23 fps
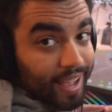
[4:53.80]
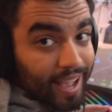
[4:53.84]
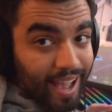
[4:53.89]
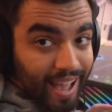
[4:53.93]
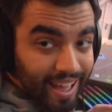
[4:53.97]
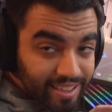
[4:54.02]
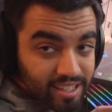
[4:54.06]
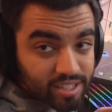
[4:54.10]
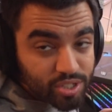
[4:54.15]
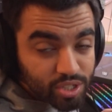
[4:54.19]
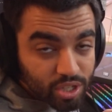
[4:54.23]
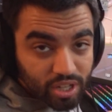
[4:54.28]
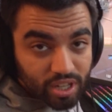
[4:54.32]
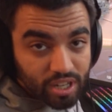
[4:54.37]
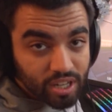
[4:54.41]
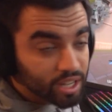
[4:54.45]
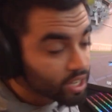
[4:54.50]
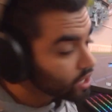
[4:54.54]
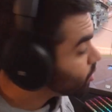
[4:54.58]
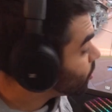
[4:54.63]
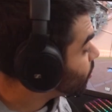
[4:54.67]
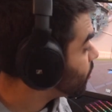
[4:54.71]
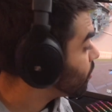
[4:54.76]
And this is
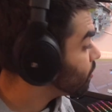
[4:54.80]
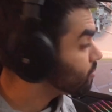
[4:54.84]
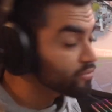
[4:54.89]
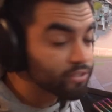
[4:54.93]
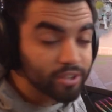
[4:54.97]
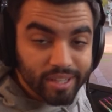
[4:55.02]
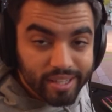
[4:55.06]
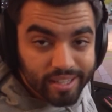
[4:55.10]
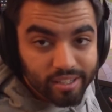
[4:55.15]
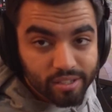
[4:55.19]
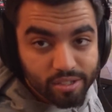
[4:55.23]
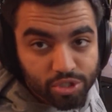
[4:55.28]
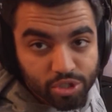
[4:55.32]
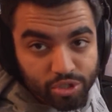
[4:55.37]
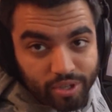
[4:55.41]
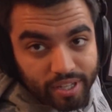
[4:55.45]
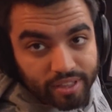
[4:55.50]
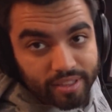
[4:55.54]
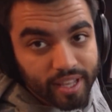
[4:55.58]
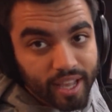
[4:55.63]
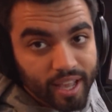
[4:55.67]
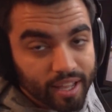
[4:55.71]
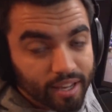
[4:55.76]
gonna hopefully
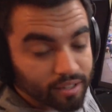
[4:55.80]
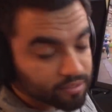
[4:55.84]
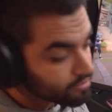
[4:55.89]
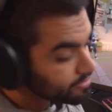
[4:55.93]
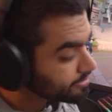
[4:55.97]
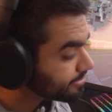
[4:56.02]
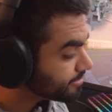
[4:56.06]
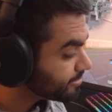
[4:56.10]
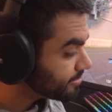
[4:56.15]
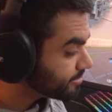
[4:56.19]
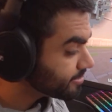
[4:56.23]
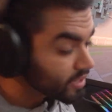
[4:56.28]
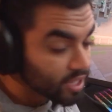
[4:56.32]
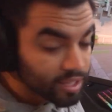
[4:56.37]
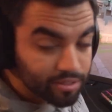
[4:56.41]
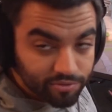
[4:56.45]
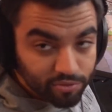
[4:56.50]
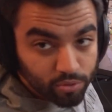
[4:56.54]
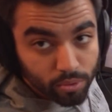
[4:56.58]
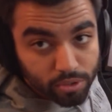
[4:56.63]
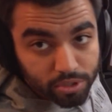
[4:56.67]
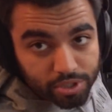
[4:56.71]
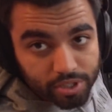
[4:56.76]
illustrate that,
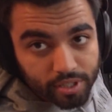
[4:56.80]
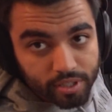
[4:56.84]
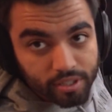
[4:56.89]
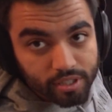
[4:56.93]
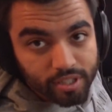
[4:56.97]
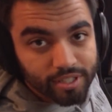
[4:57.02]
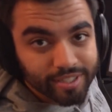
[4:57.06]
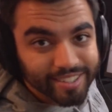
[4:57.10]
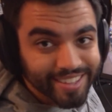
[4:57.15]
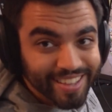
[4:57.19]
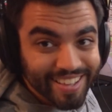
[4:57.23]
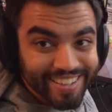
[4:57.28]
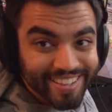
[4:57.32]
unfortunately.